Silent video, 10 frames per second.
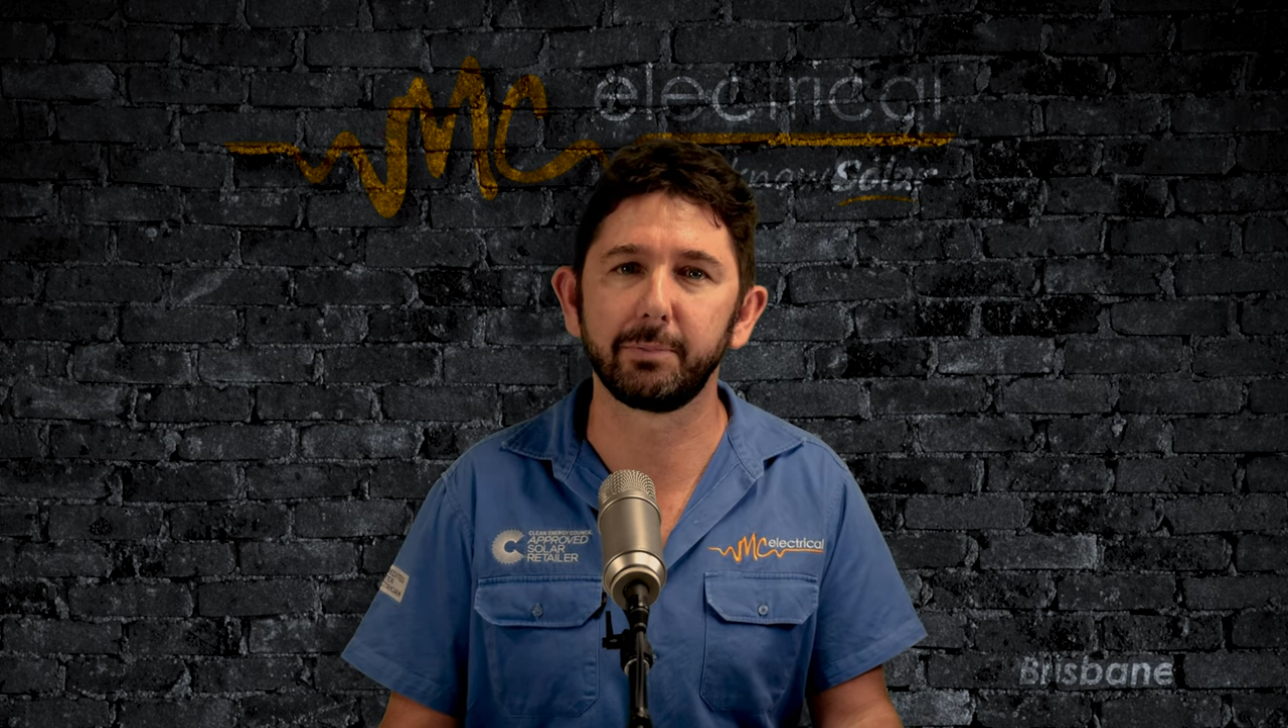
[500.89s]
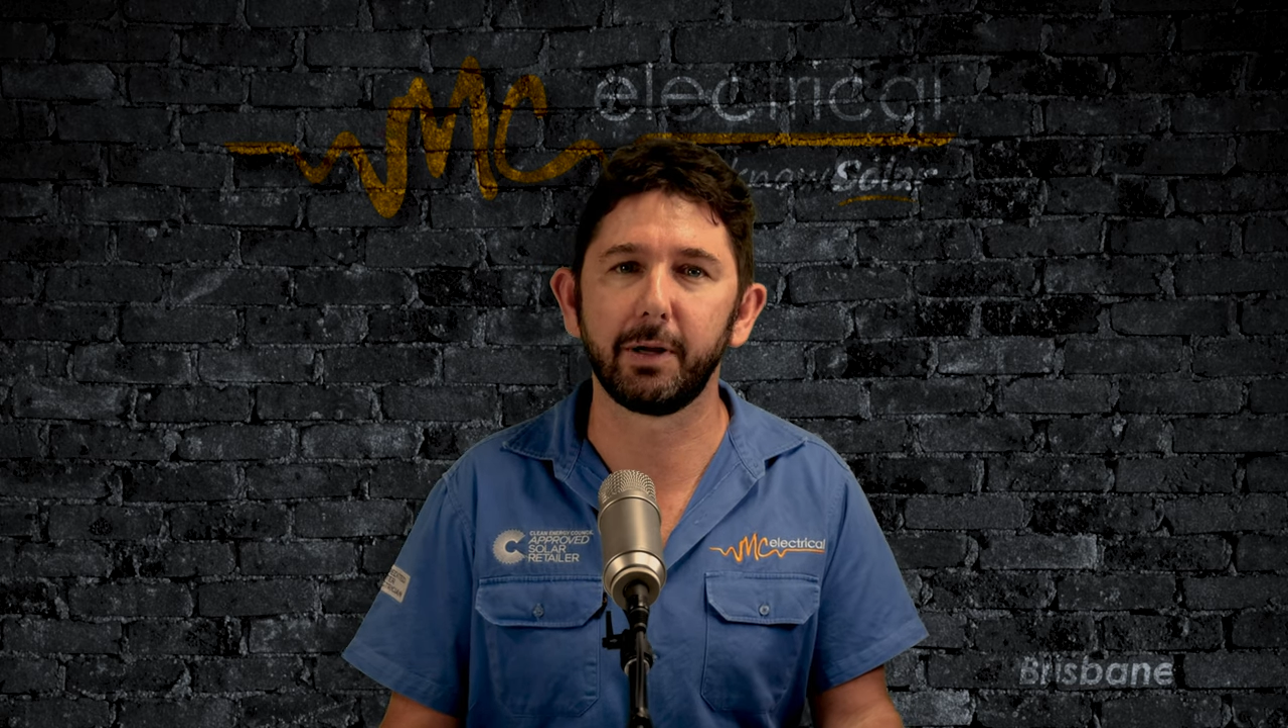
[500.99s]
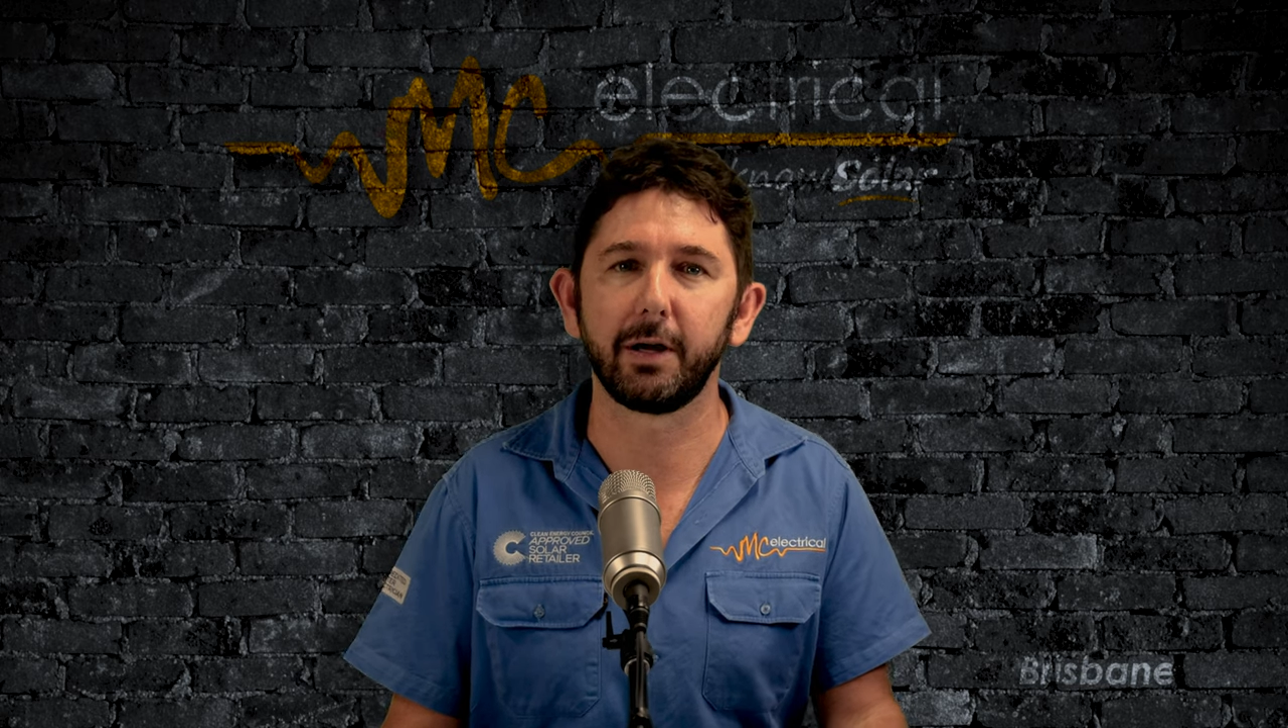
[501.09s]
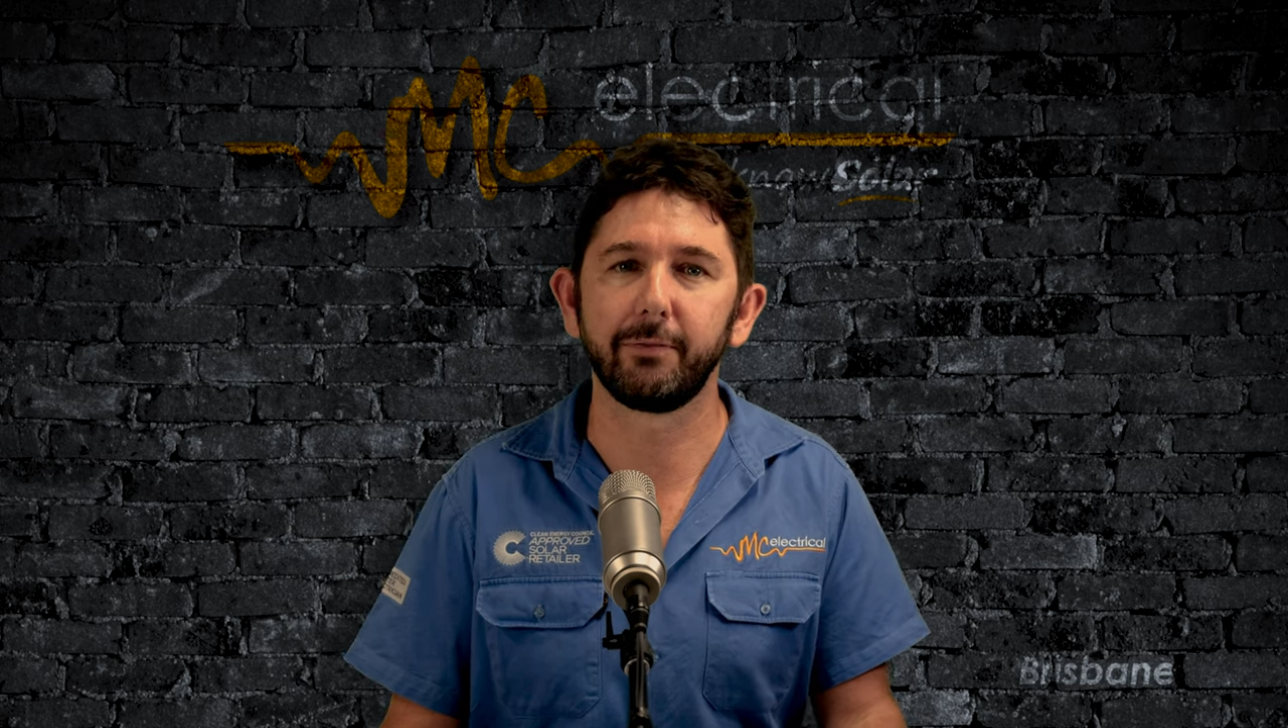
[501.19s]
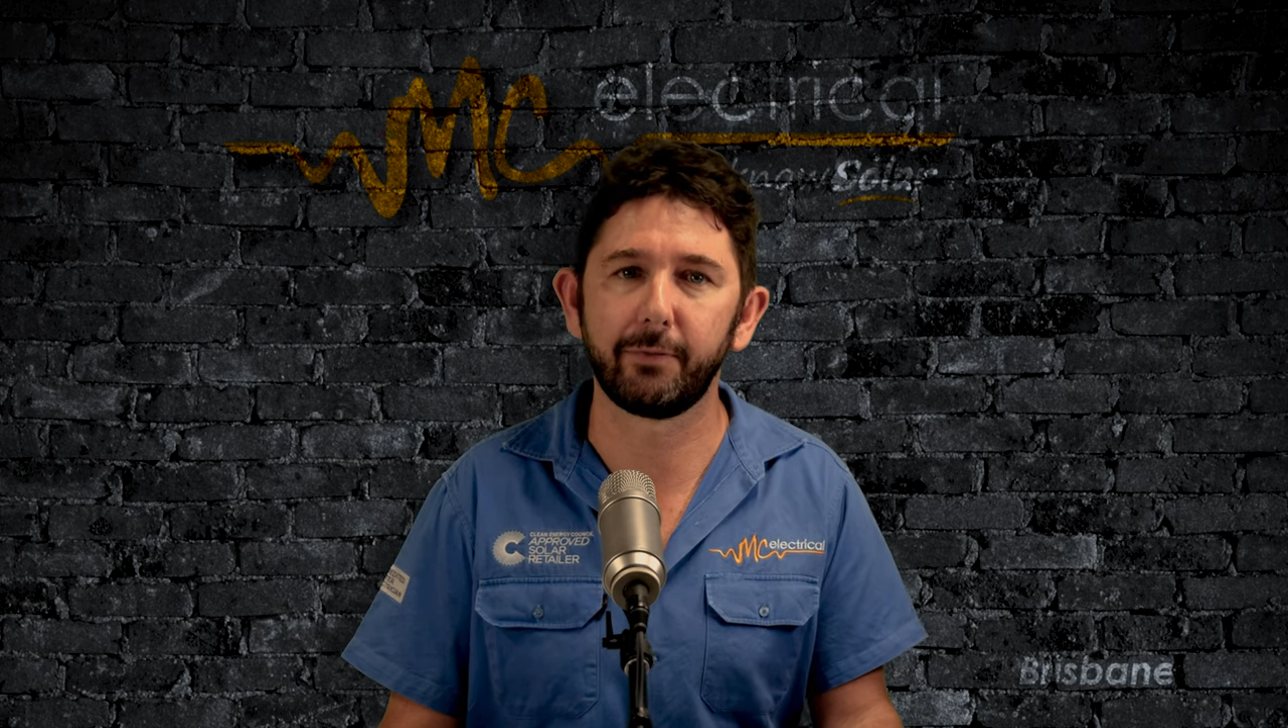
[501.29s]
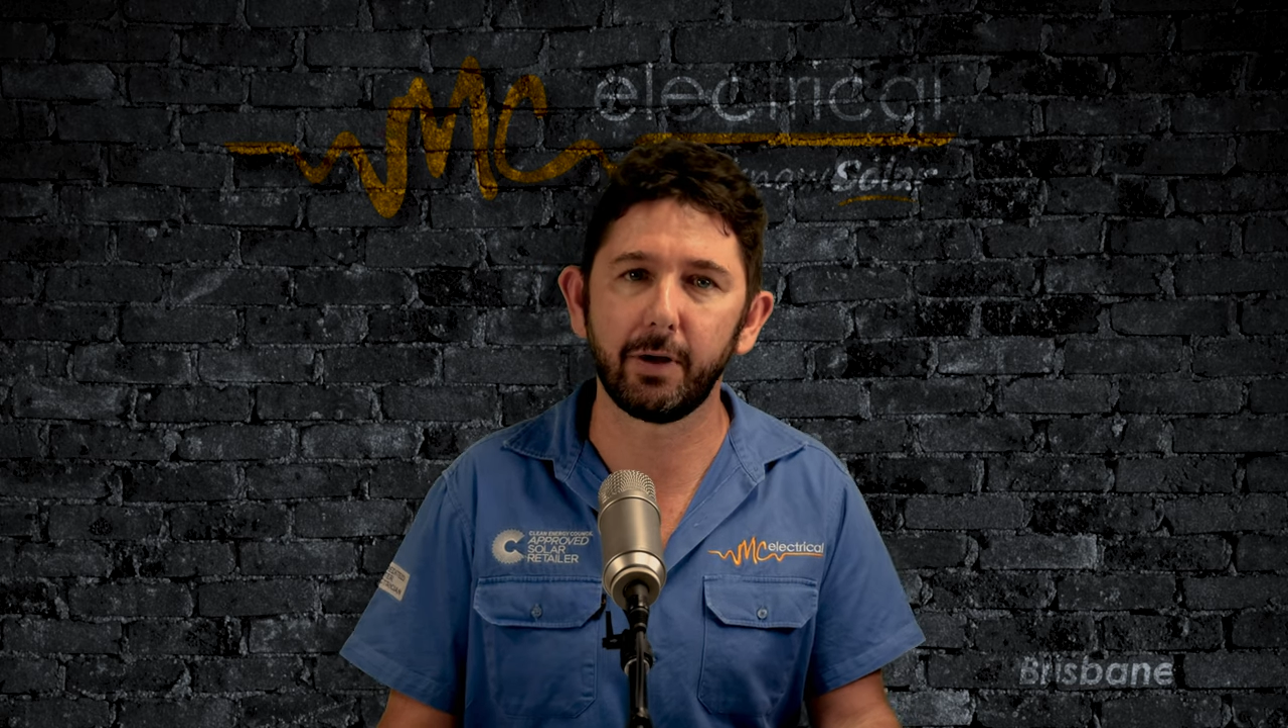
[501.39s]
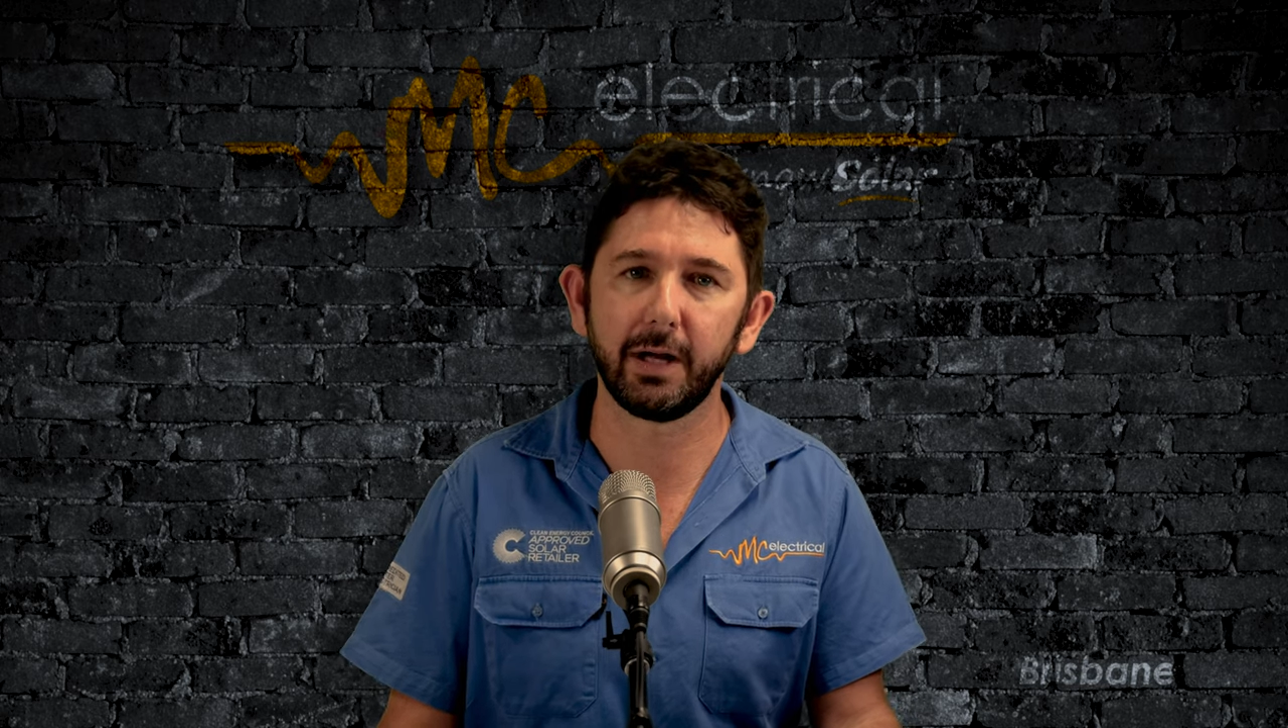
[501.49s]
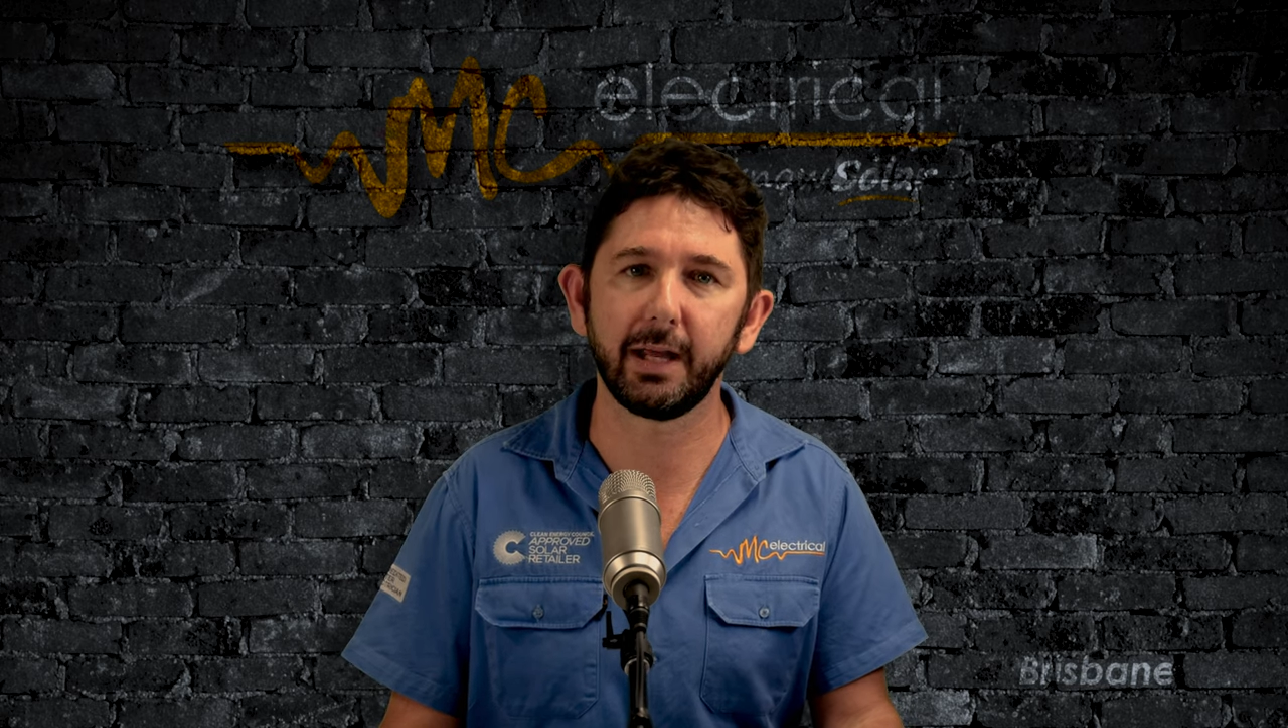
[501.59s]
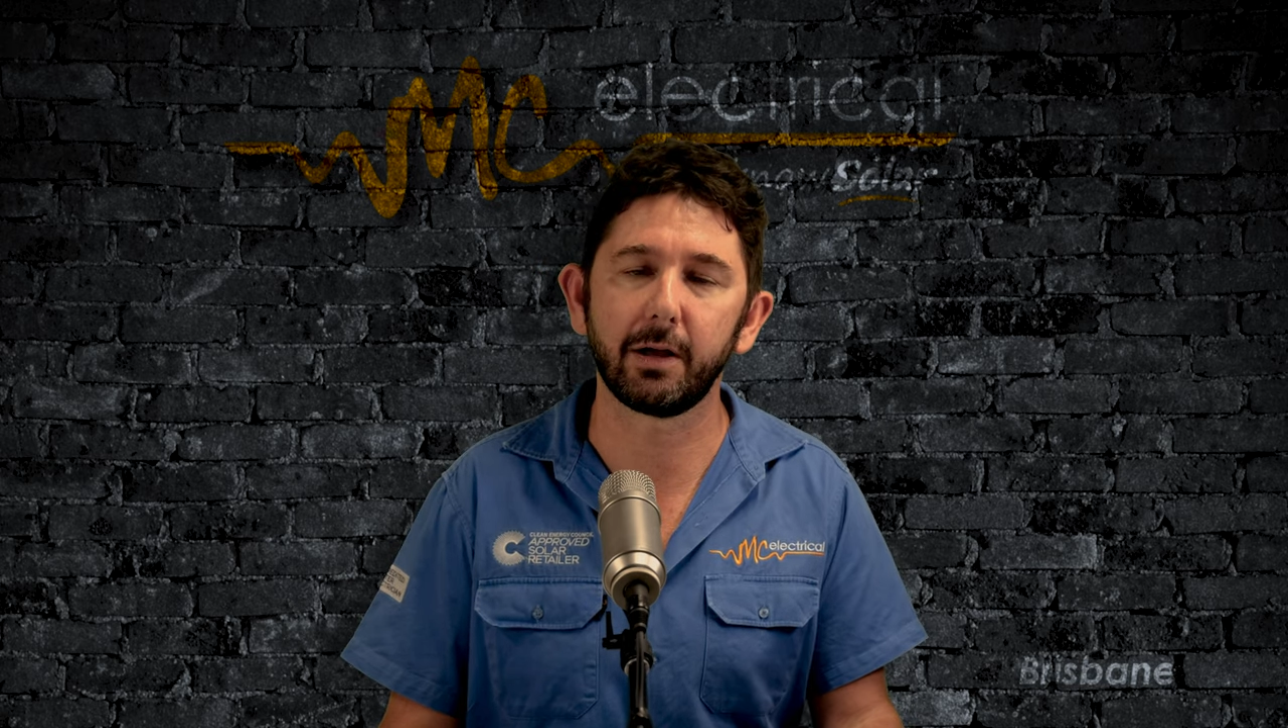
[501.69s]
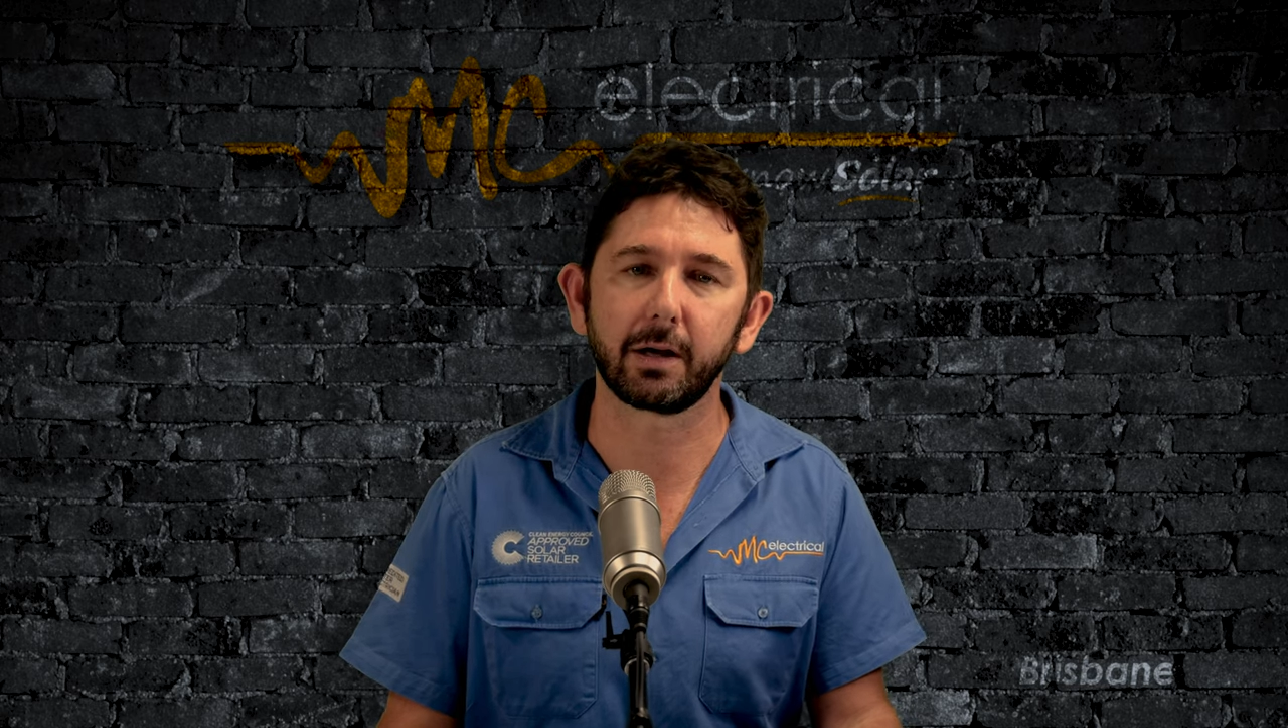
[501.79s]
but I
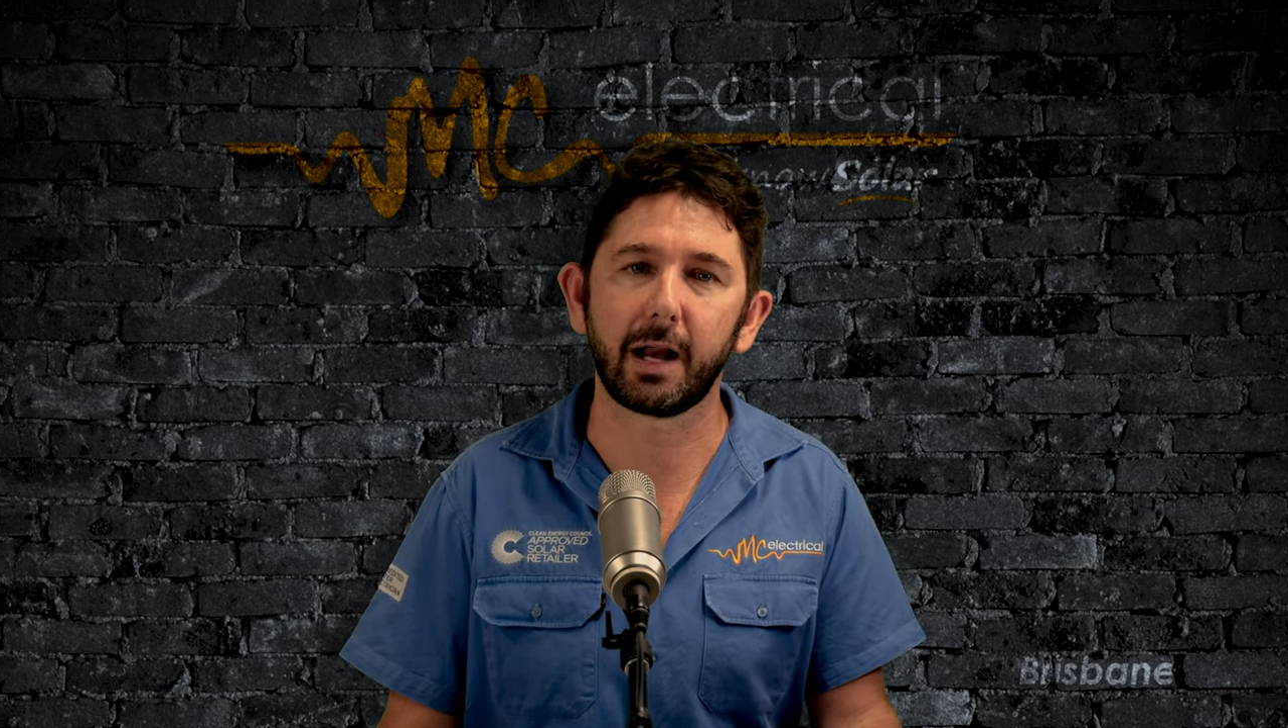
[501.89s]
finally got